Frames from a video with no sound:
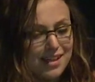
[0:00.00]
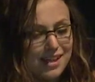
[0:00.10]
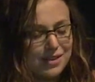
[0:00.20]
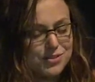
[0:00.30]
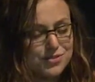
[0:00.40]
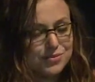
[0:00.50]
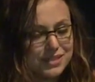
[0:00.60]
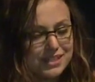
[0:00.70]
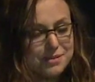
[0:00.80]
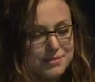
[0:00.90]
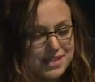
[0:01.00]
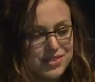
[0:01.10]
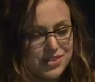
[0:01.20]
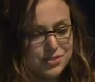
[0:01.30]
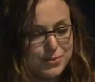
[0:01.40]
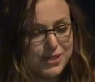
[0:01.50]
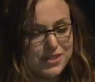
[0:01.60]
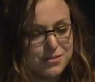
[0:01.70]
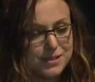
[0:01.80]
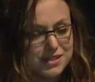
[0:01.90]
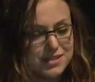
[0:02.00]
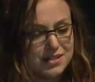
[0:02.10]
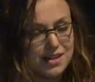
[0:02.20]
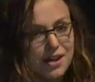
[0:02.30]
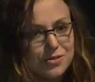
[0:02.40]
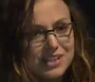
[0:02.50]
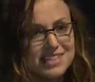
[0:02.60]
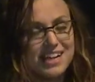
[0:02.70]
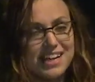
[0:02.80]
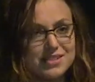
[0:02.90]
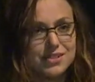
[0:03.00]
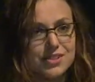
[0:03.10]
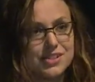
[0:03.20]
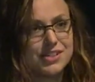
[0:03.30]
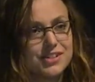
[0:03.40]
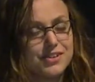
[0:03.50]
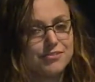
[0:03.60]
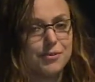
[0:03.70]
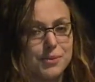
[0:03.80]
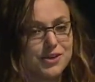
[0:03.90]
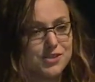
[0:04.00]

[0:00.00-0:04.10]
it was a really amazing experience because not only did I get to learn from her